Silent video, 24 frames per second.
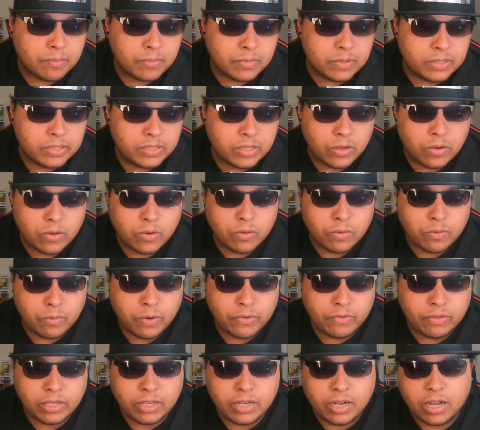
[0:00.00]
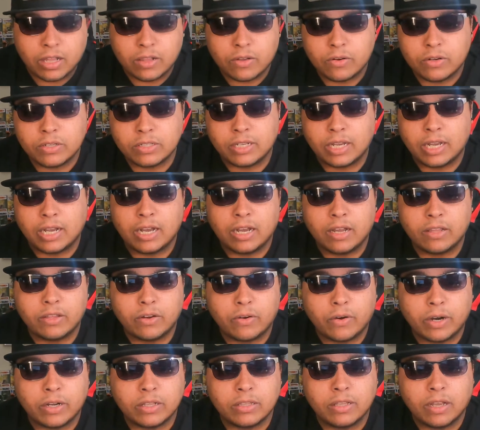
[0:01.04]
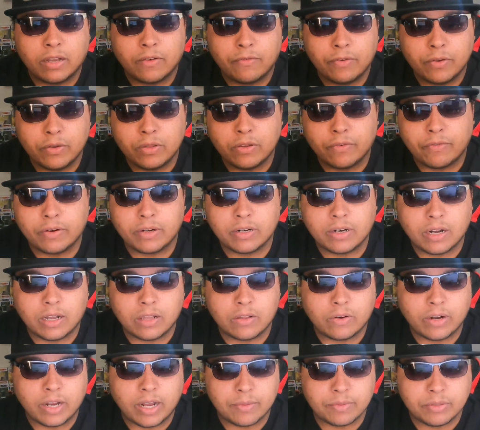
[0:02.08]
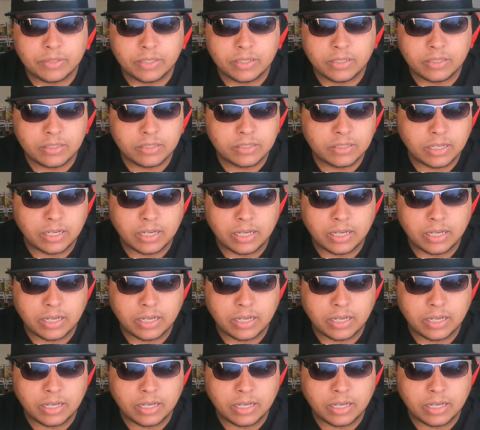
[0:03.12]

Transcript: So with the colors, there are a few different color options.